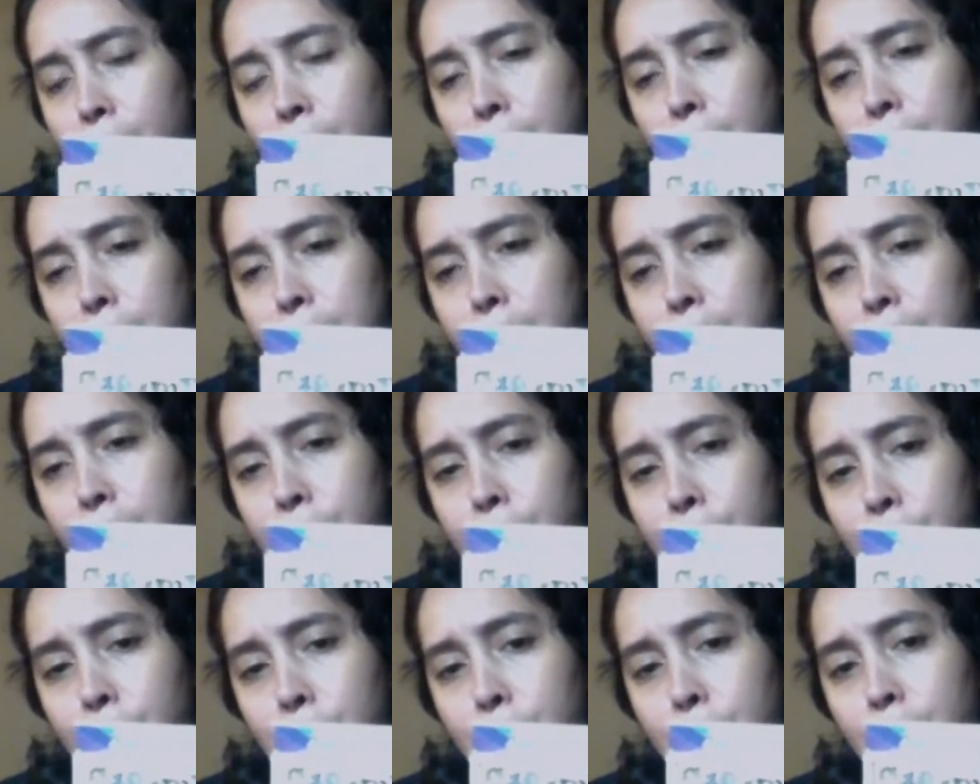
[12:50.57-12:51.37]
Because
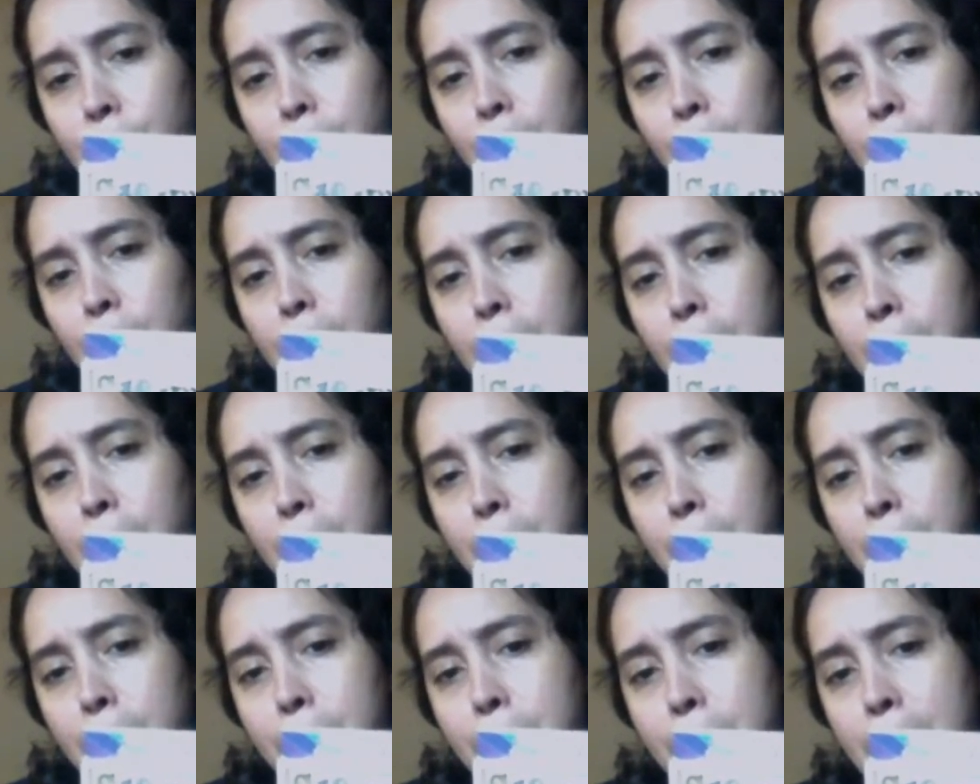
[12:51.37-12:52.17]
I was thinking about
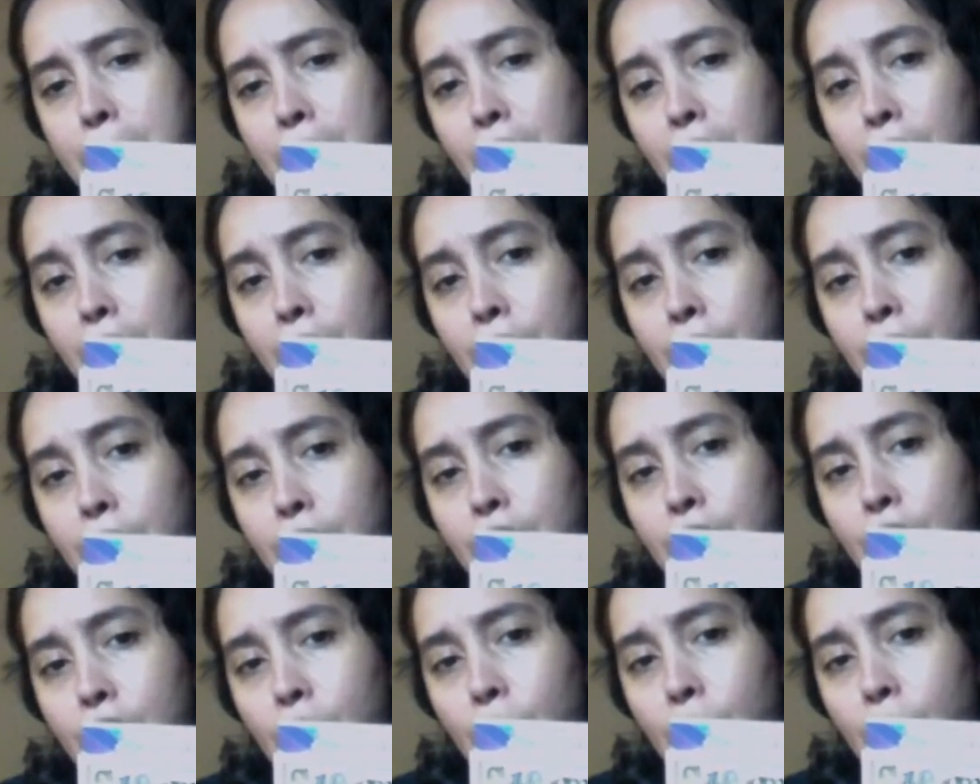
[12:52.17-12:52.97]
making a
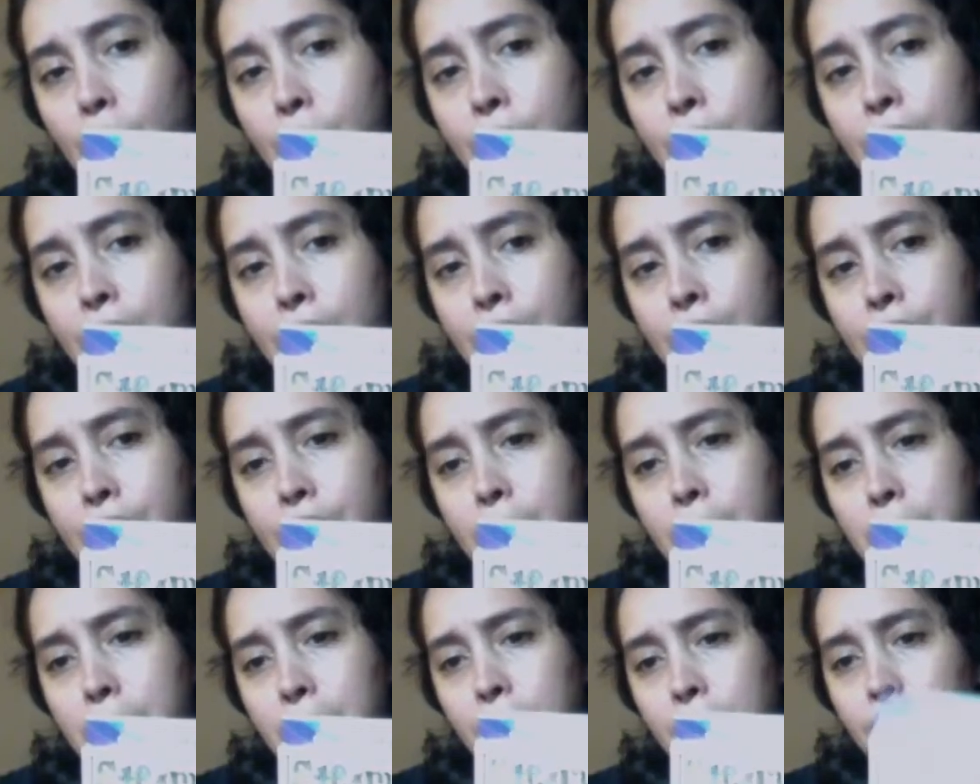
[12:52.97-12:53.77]
video of that
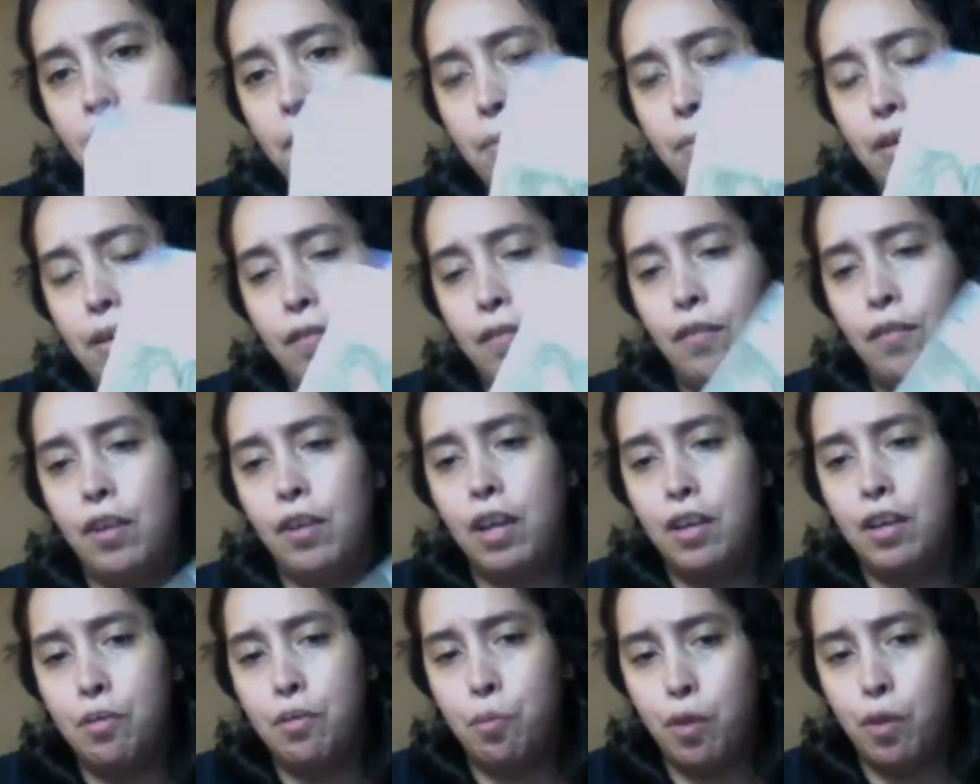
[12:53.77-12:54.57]
separately, but if you
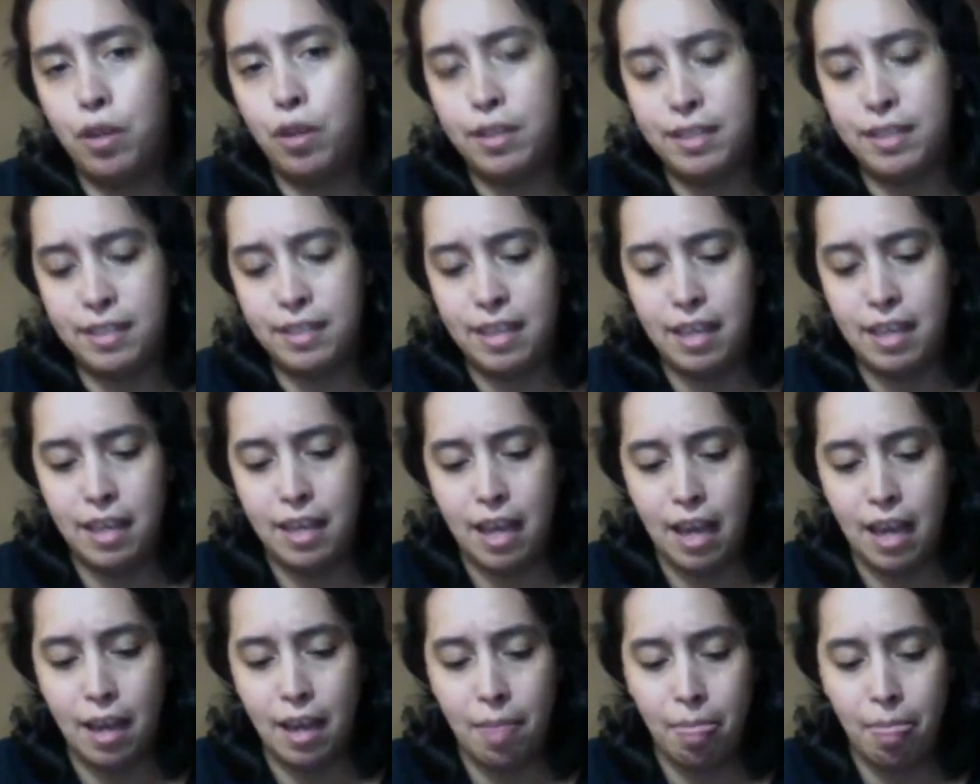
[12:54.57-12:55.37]
guys want to see
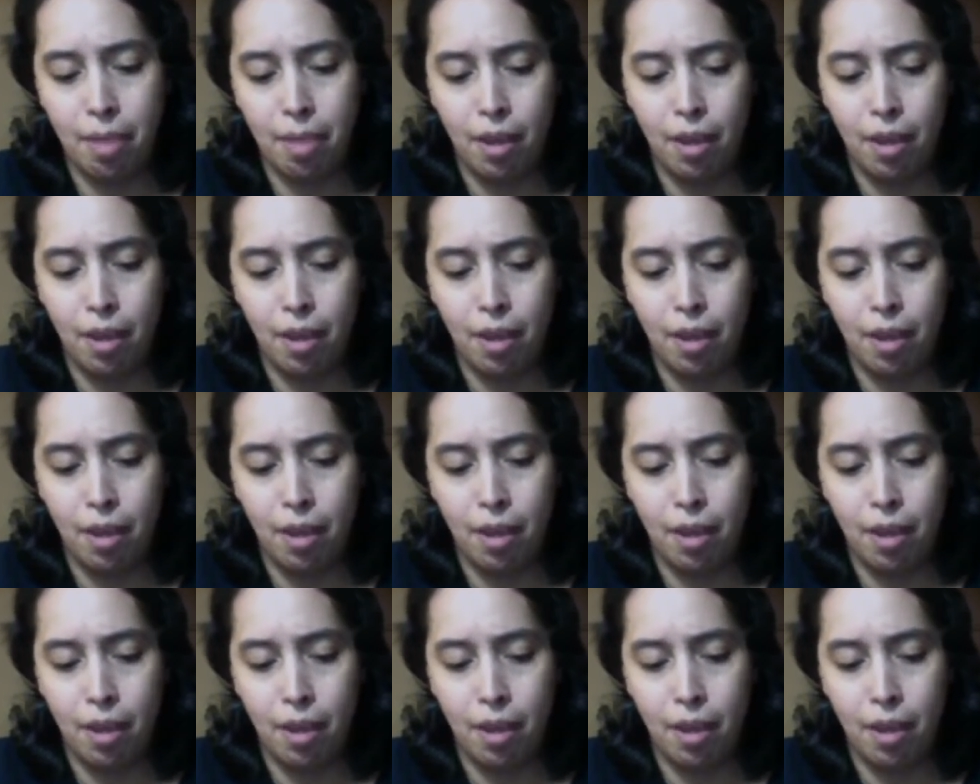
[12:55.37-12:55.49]
that,